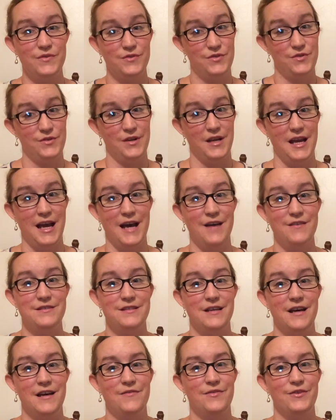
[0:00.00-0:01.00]
tree
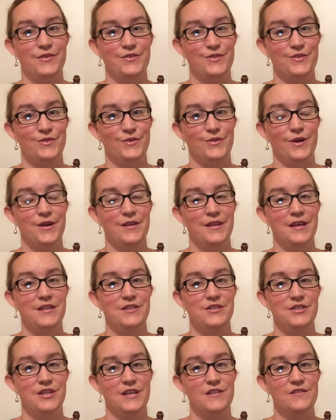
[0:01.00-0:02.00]
outside of her store
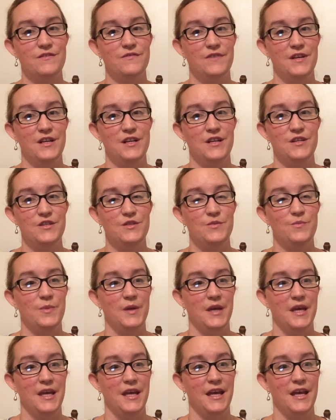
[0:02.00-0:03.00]
that just finished
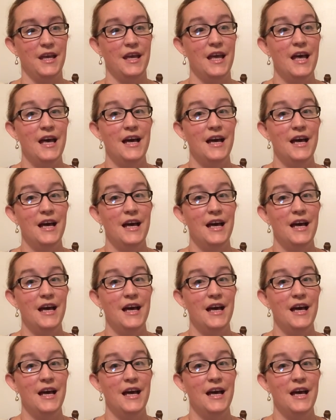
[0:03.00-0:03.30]
being